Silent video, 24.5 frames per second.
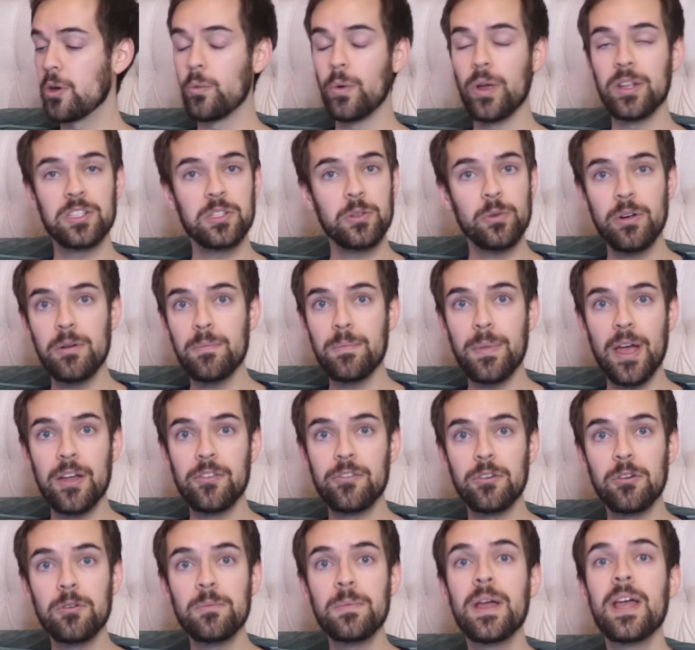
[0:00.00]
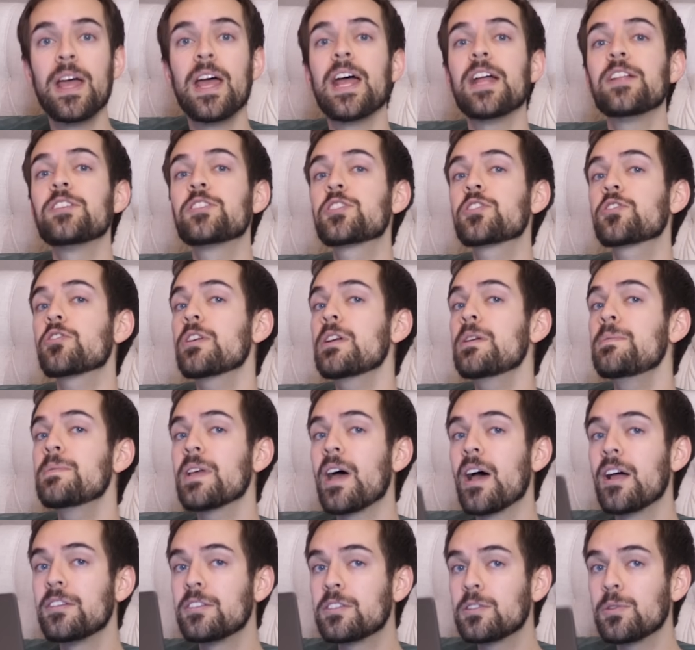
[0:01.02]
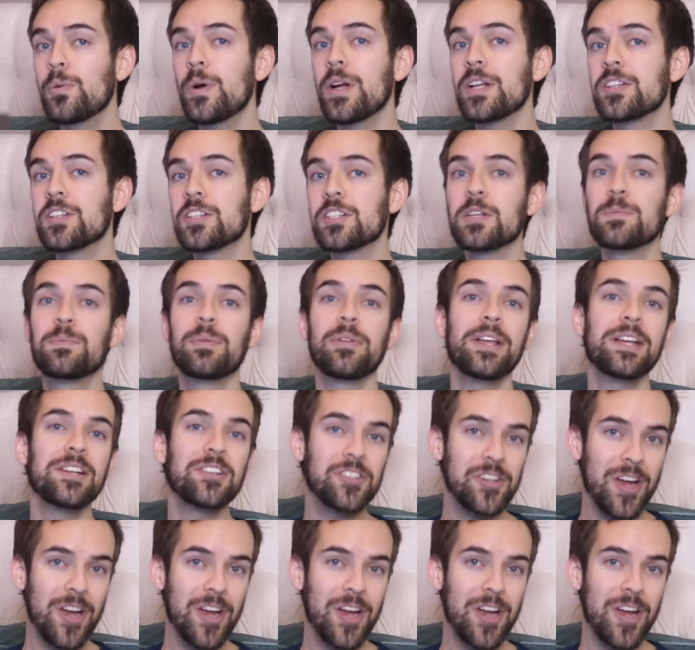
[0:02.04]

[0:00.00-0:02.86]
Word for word: I went to our bedroom and streamed on Twitch to play